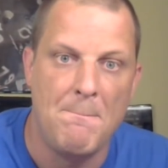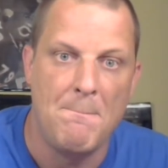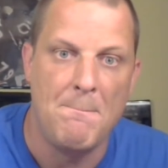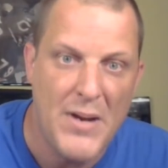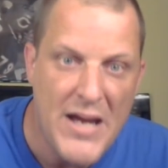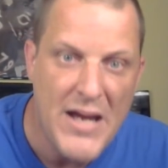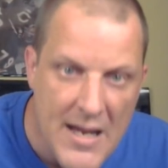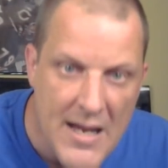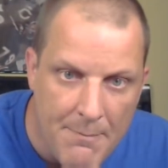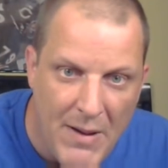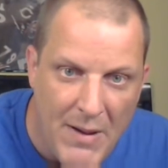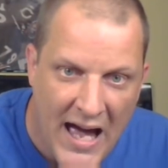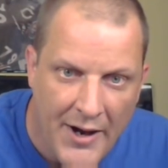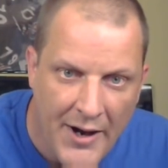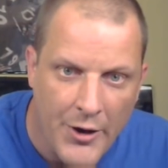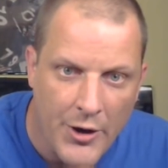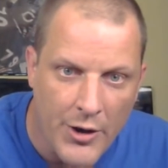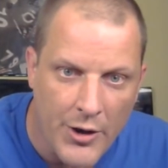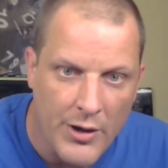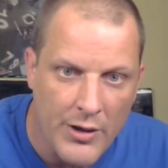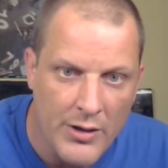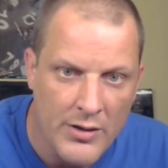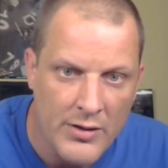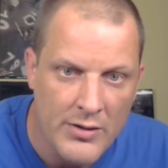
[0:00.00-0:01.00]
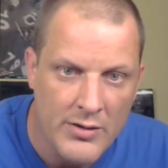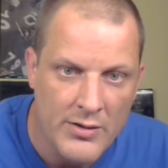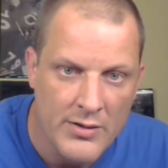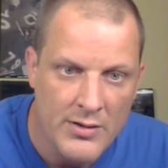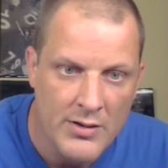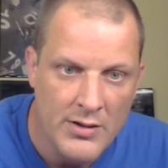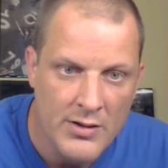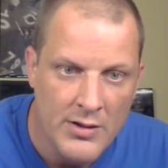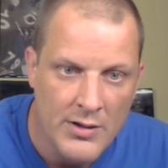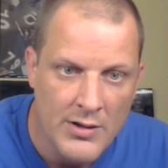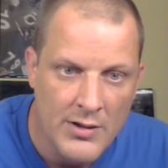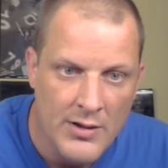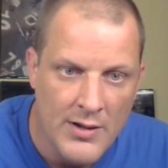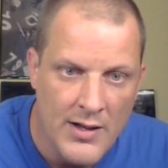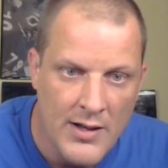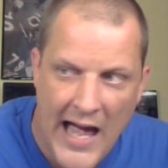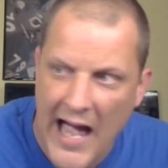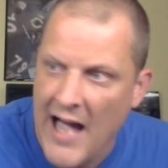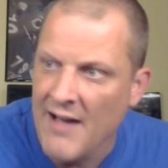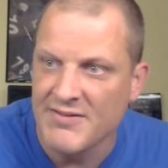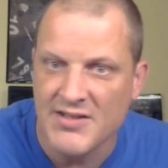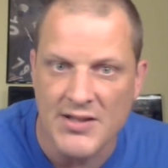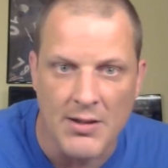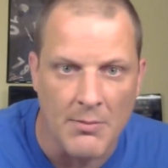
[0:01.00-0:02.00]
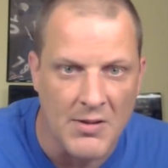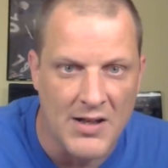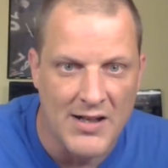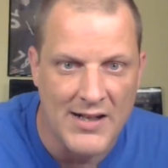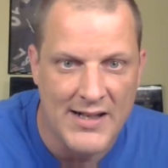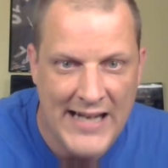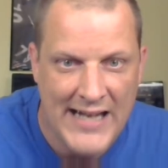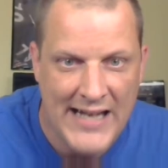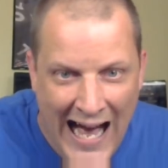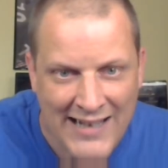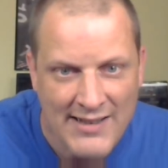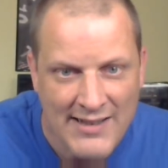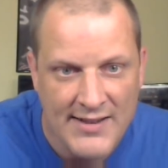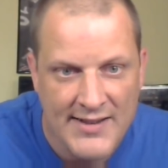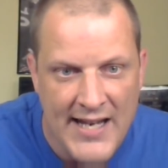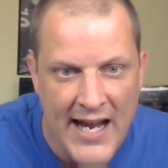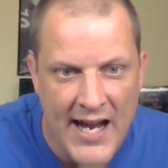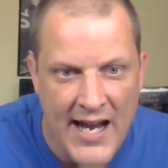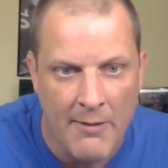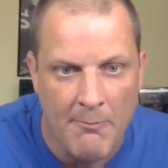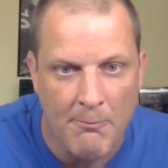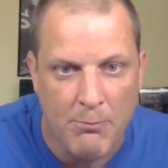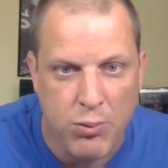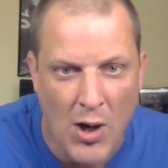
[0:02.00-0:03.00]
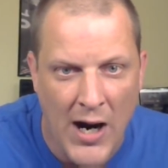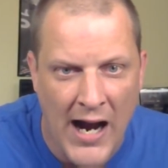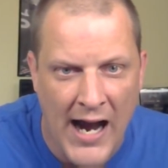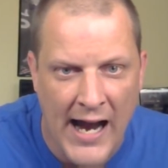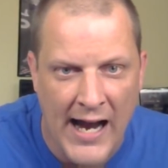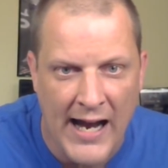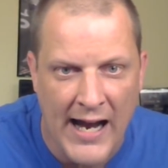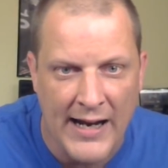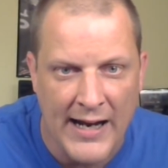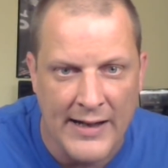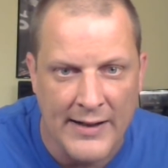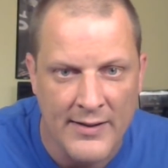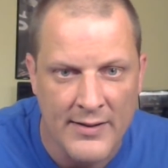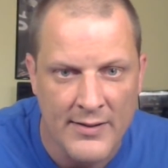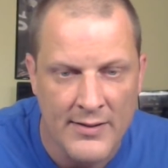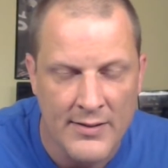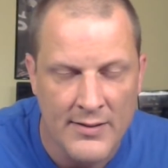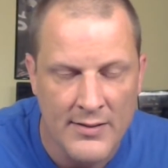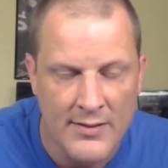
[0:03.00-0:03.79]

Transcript: Be better. Have some goddamn pride.